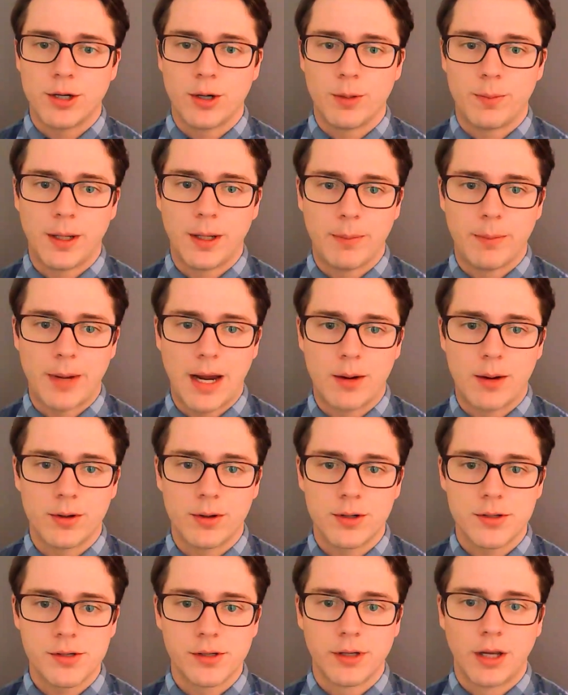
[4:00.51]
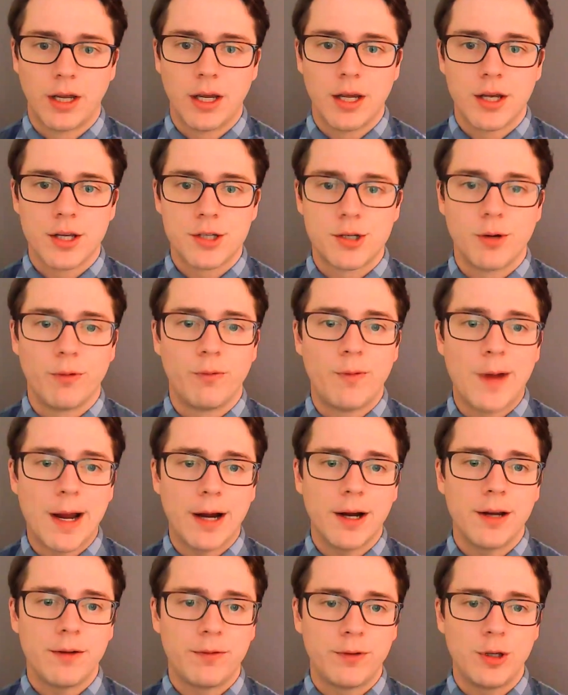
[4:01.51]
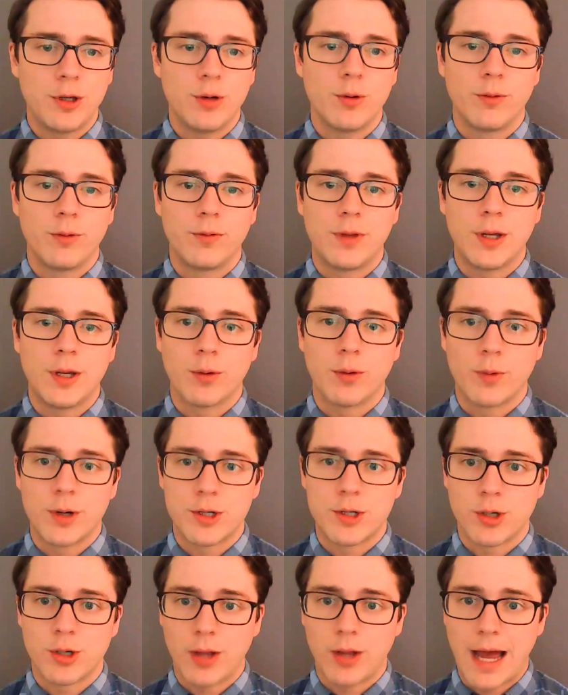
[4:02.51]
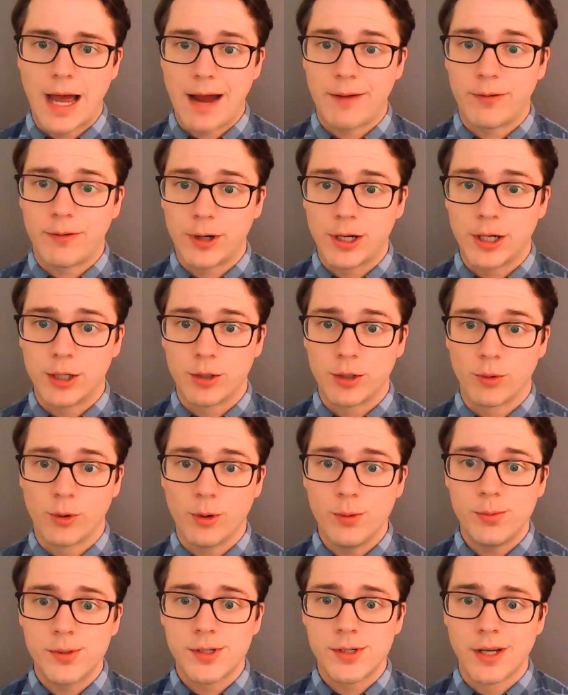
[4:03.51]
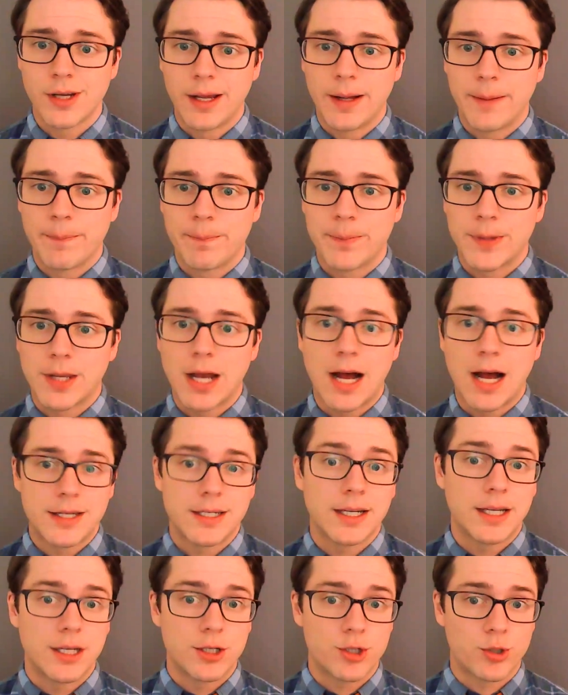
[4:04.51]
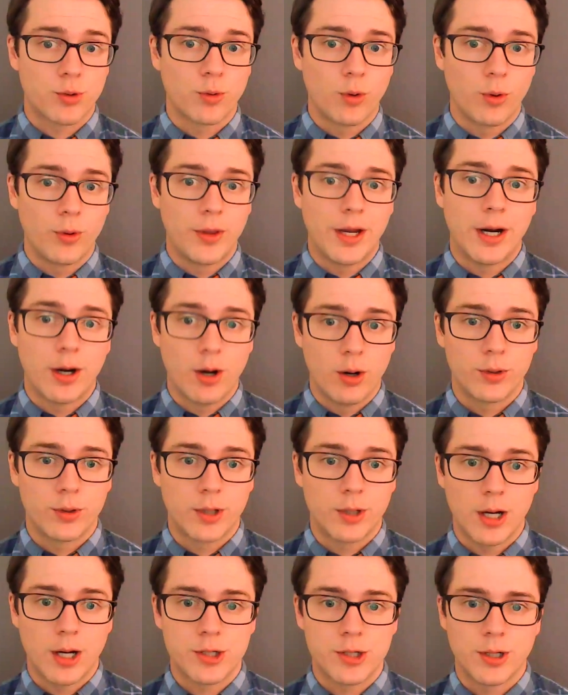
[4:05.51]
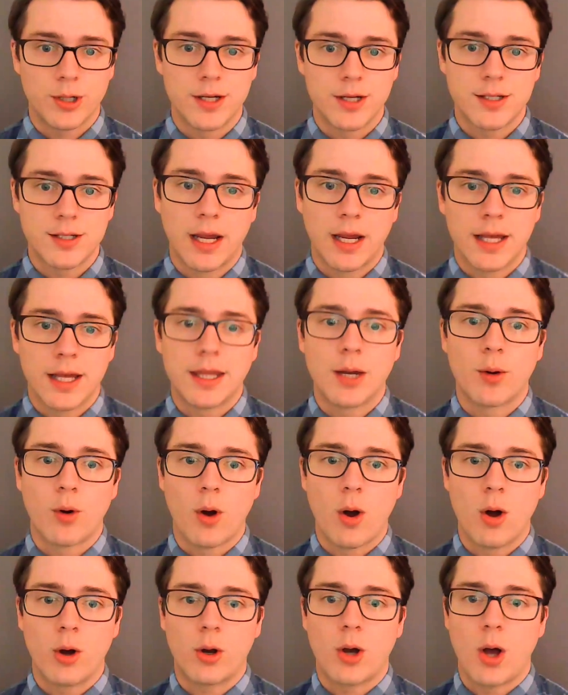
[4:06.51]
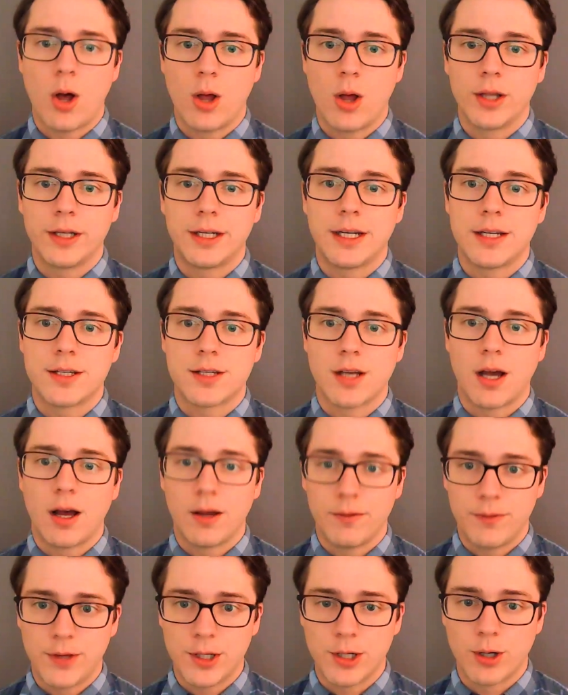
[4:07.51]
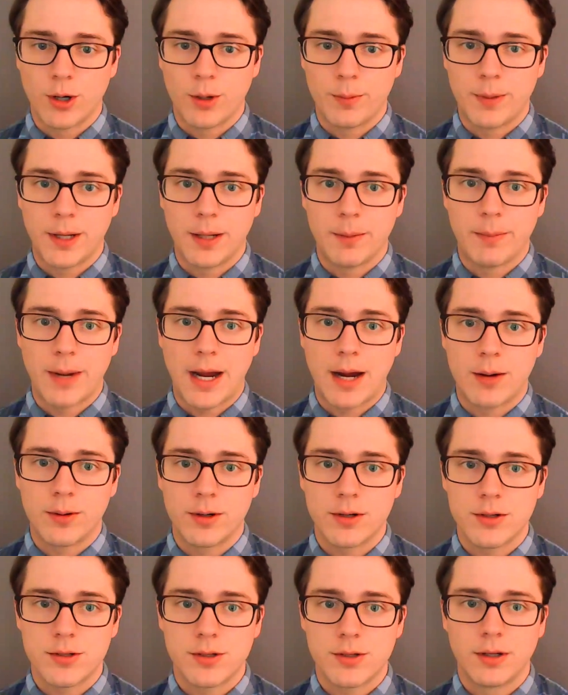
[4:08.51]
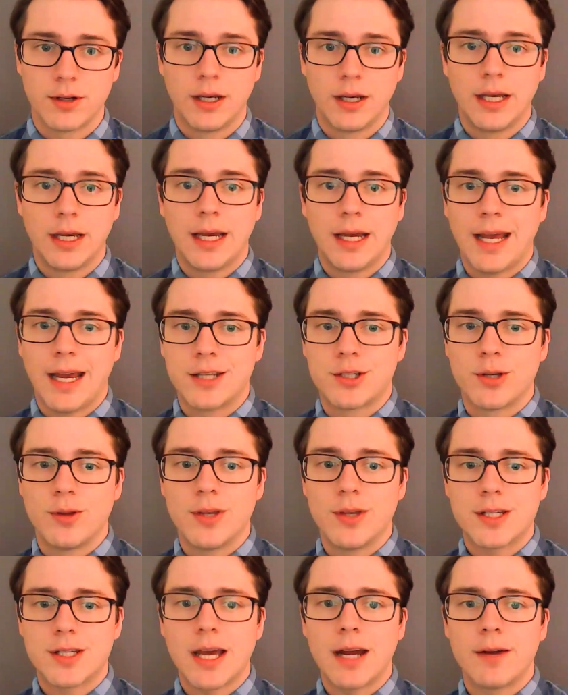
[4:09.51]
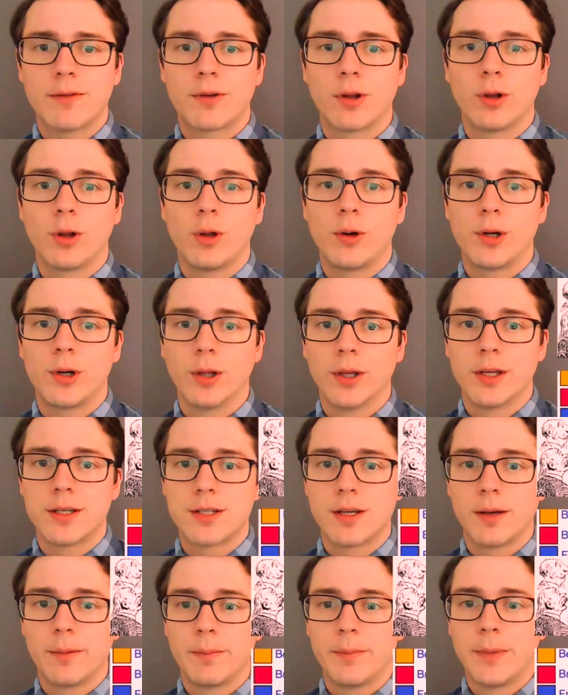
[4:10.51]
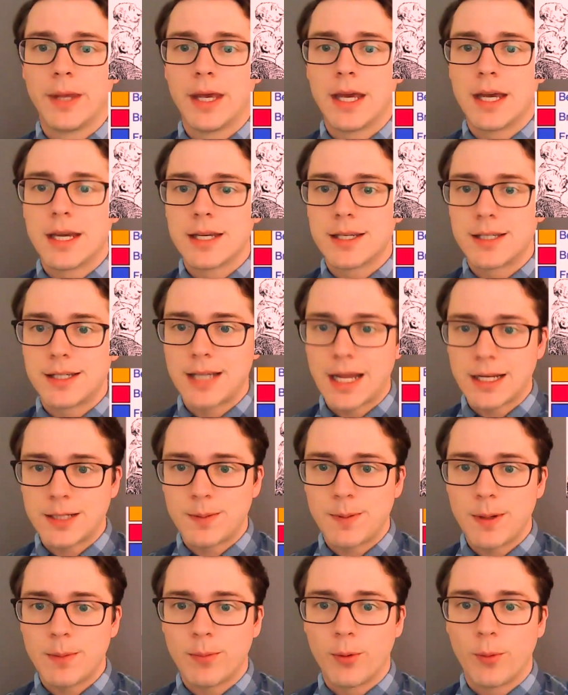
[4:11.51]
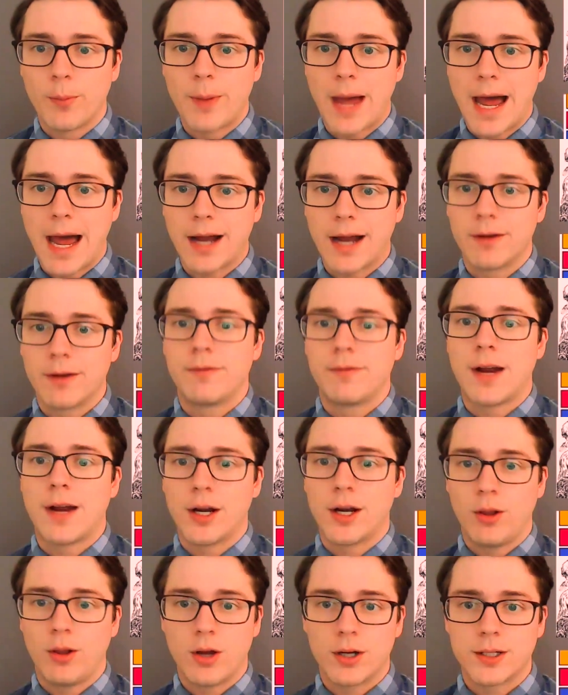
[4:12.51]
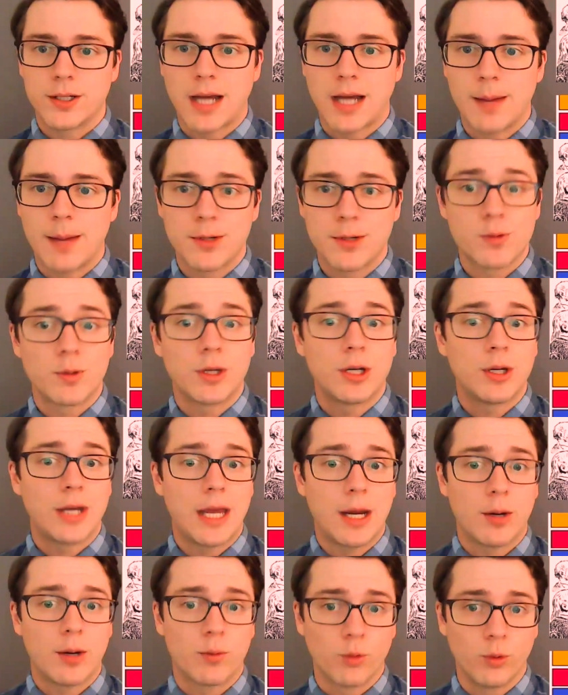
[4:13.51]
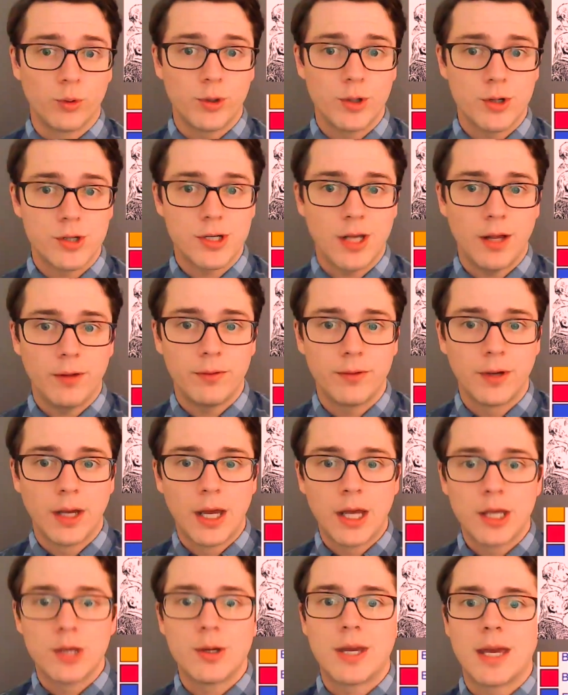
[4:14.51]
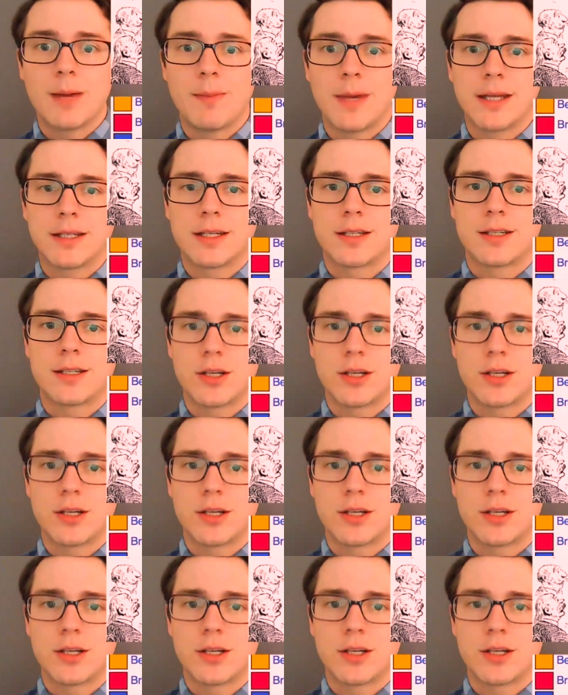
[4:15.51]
powers. So very few of the original African groups got to control their own countries. They were all colonies of the European powers. And so this kind of colonialism sets people back a very long time, because when you can't rule yourself, you can't make decisions